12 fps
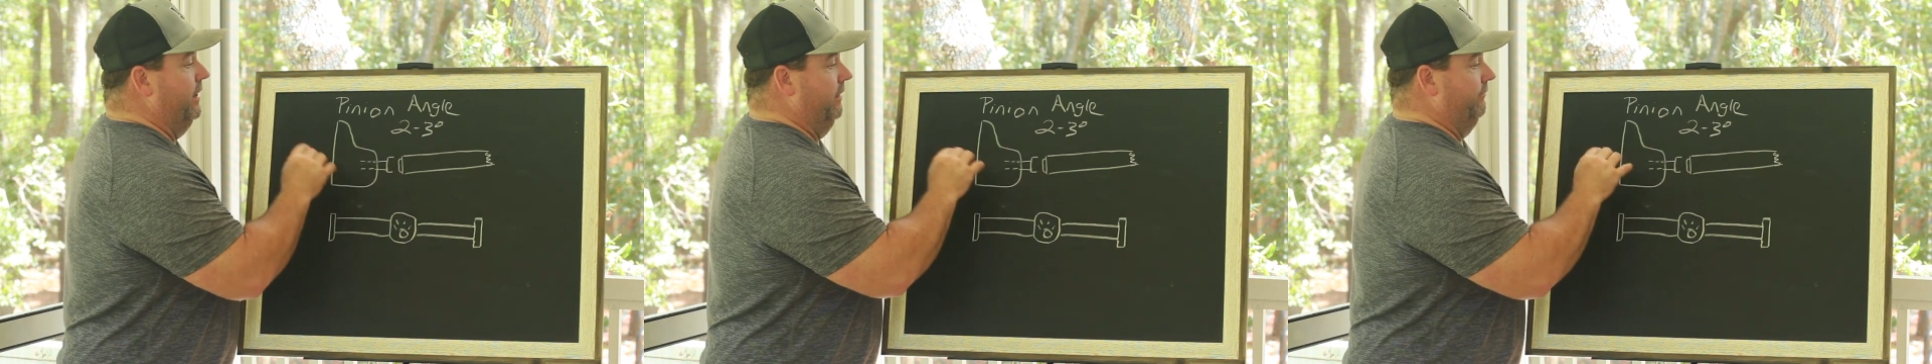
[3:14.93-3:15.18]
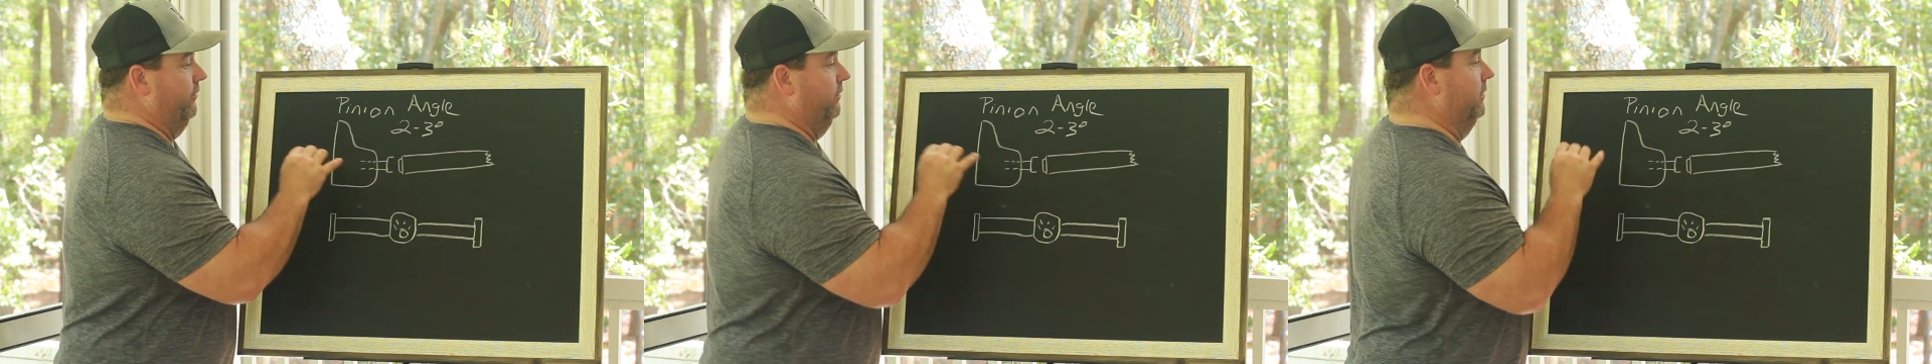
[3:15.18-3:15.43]

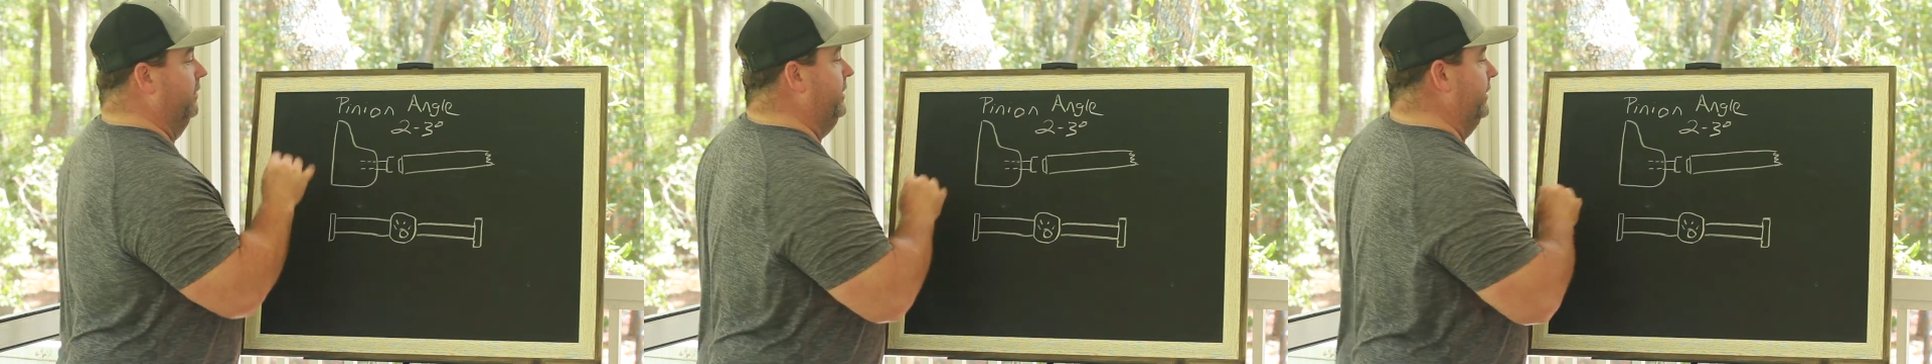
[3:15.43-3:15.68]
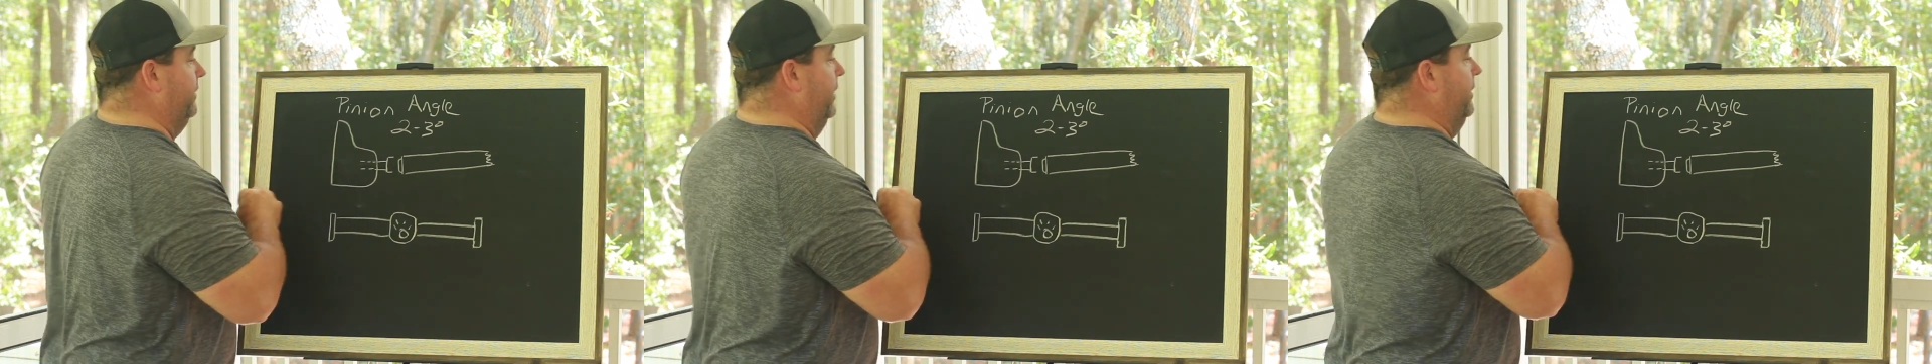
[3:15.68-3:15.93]
if you look
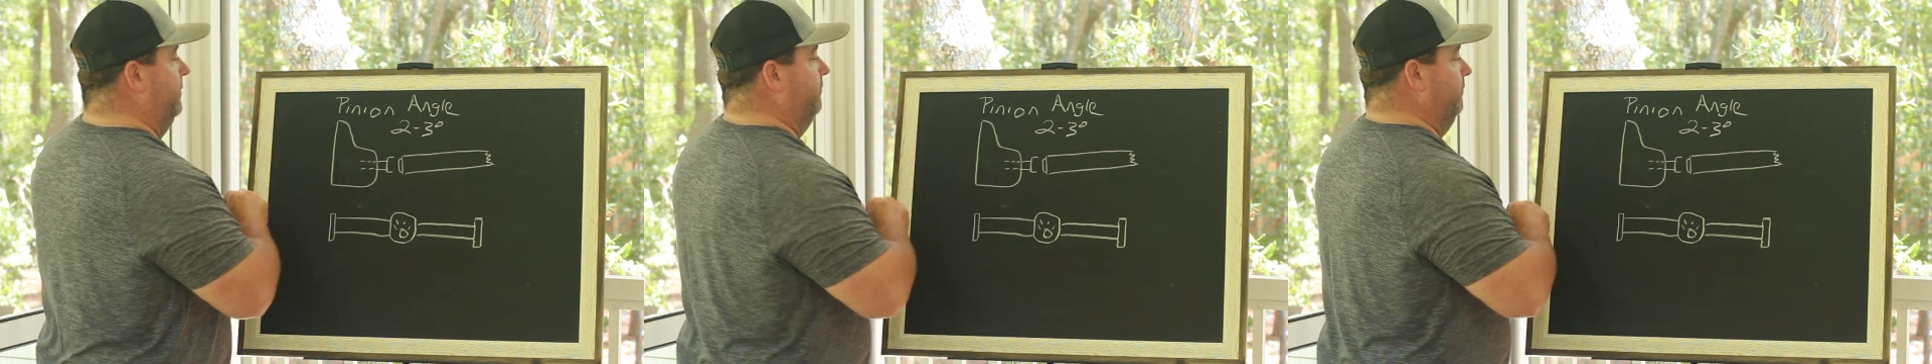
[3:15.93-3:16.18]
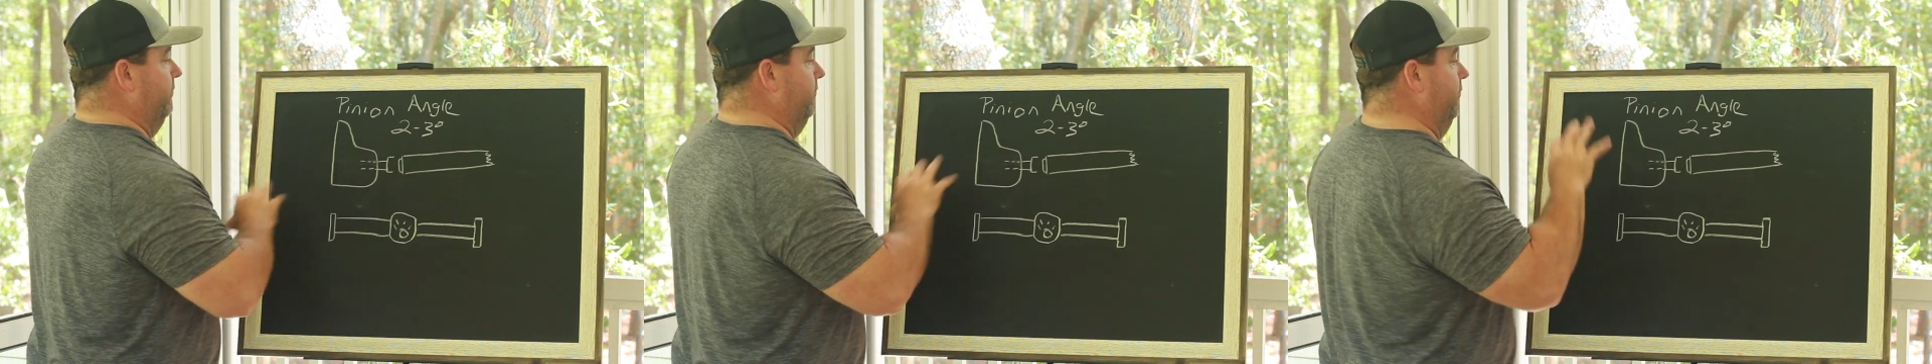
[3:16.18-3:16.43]
at
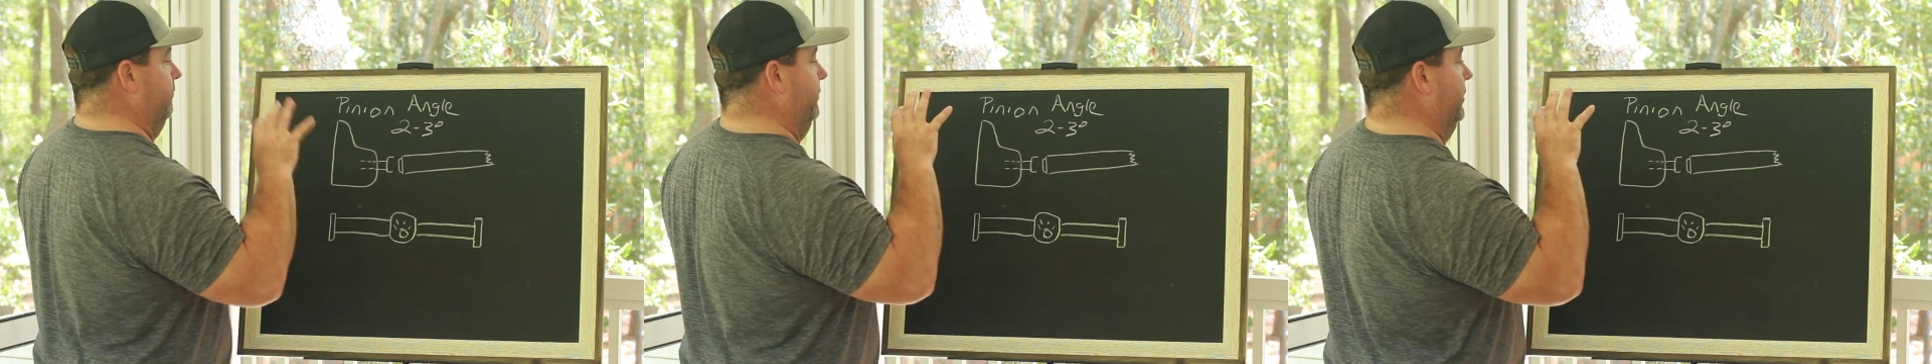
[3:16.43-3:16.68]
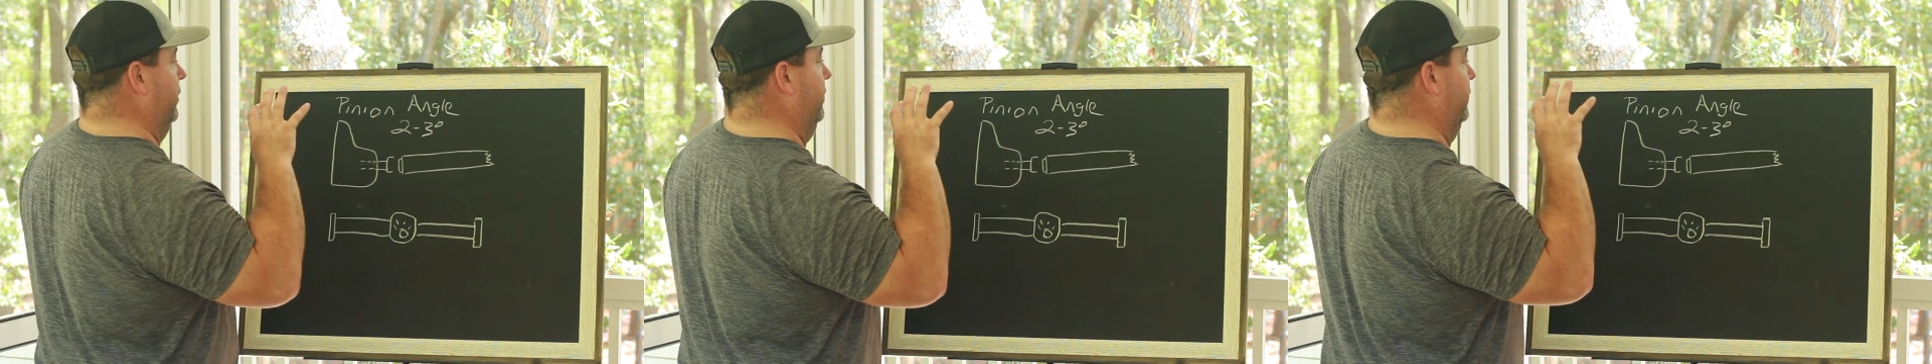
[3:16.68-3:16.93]

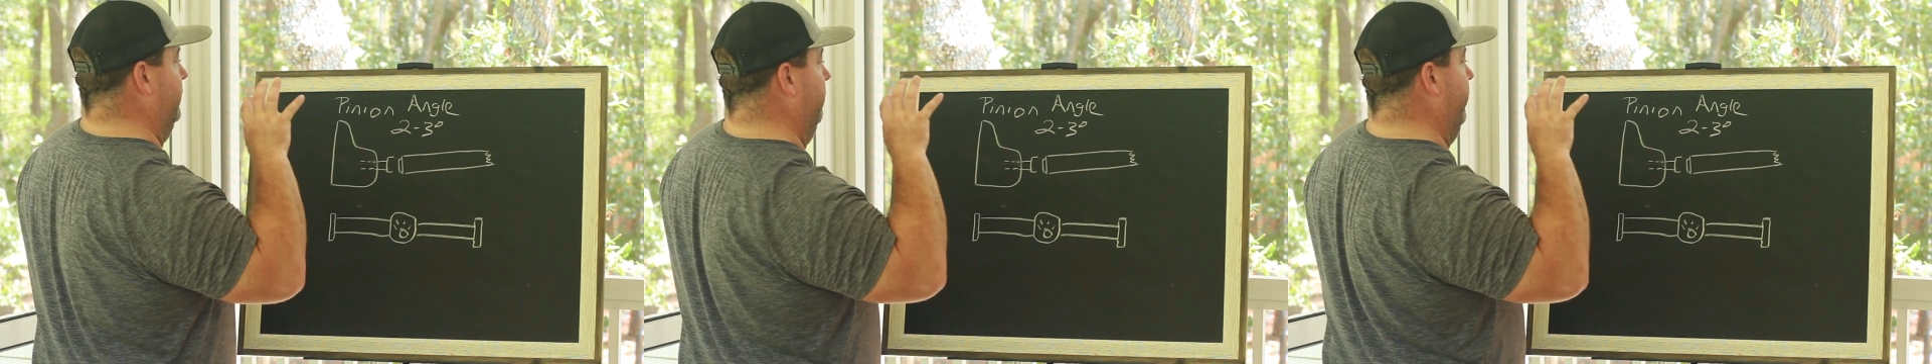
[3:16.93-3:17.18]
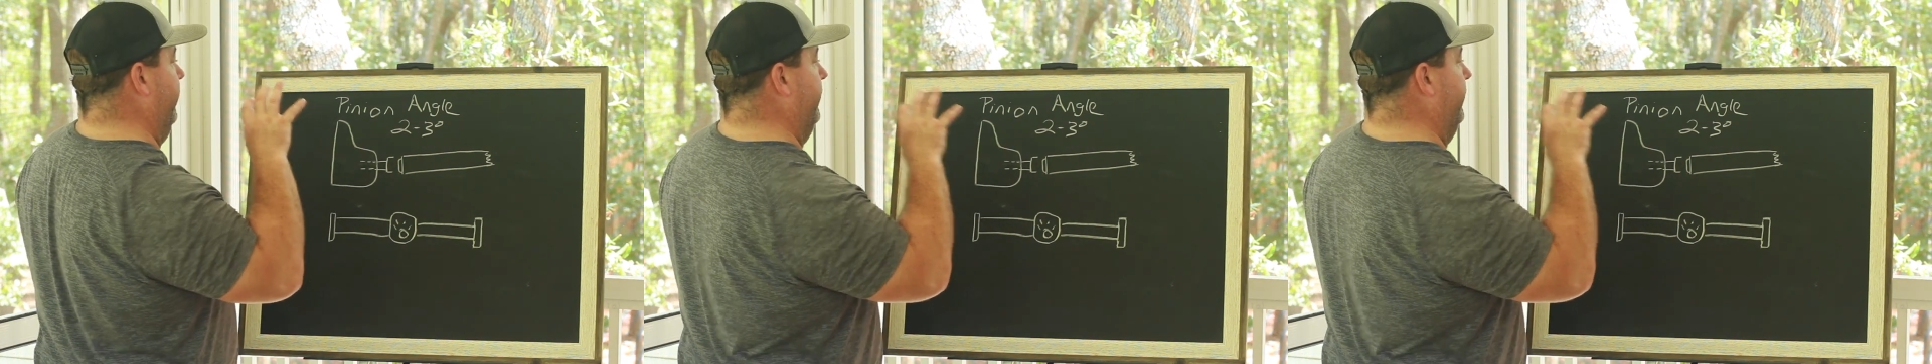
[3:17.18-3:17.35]
the rear